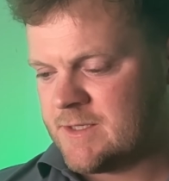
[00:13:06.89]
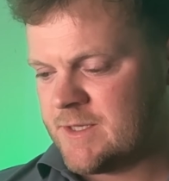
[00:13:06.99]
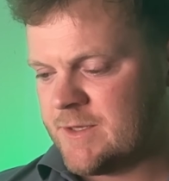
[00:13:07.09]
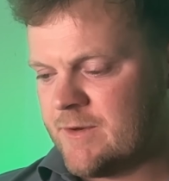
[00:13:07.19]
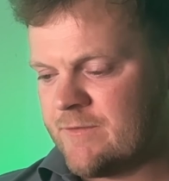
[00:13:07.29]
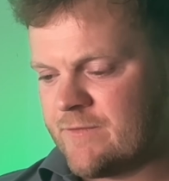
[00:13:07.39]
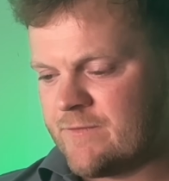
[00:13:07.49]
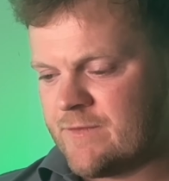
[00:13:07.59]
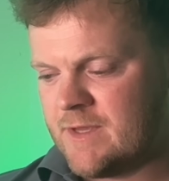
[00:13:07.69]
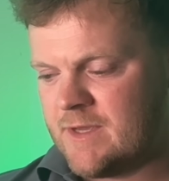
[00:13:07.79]
do with
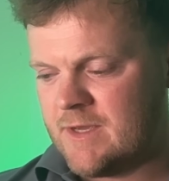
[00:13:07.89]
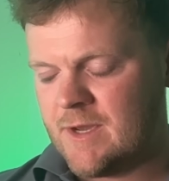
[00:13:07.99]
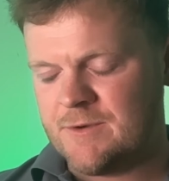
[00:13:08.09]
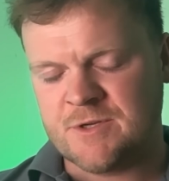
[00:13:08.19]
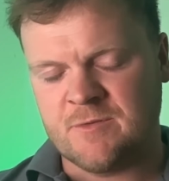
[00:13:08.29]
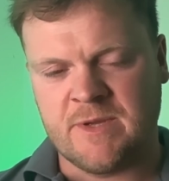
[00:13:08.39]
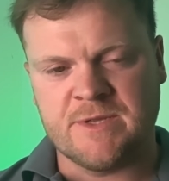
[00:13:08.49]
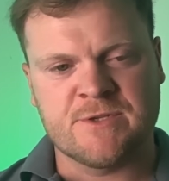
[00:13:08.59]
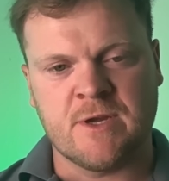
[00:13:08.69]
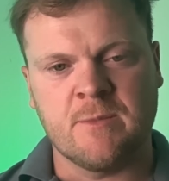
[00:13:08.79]
the ocean
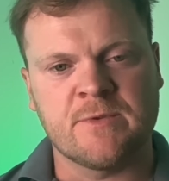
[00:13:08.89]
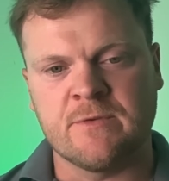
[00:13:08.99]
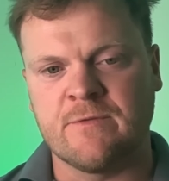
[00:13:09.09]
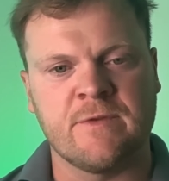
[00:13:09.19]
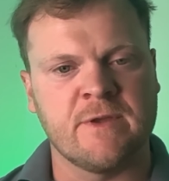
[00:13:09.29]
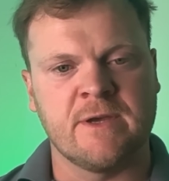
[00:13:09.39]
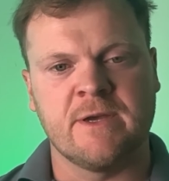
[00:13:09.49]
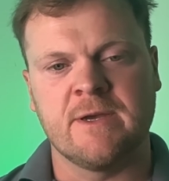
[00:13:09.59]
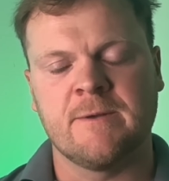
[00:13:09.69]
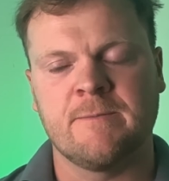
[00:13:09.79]
being stripped of
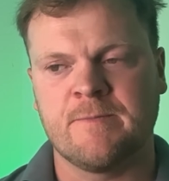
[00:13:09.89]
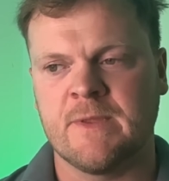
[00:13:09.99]
the